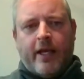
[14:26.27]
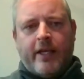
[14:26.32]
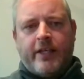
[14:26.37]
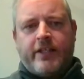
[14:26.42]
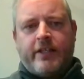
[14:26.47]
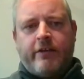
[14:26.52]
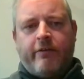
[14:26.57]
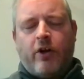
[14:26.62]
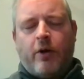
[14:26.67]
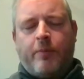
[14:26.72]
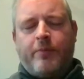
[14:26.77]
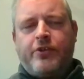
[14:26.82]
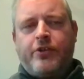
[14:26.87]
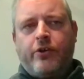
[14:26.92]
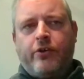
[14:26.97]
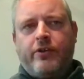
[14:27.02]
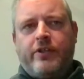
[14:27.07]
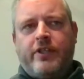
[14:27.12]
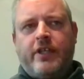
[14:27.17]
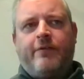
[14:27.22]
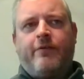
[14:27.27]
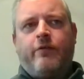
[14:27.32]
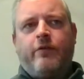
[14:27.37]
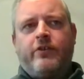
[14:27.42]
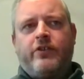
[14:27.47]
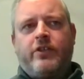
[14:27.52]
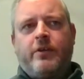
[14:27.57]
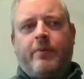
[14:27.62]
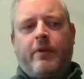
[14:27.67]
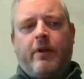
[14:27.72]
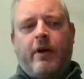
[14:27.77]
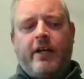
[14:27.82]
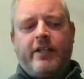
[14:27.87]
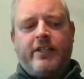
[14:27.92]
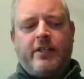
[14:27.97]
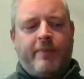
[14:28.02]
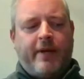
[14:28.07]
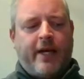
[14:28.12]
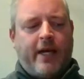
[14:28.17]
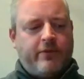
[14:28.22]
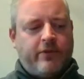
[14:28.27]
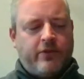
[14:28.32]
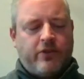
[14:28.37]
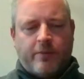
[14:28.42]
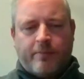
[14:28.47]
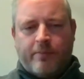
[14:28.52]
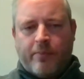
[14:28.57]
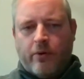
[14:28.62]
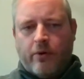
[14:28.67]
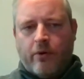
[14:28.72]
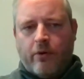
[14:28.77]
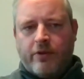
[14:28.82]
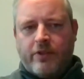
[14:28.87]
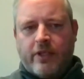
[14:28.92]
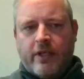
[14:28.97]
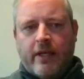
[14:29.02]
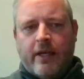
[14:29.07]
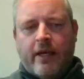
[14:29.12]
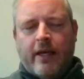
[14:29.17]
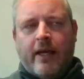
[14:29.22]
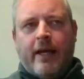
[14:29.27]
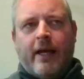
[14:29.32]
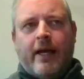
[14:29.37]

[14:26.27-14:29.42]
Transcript: Is there an opportunity for a supplier to be able to support?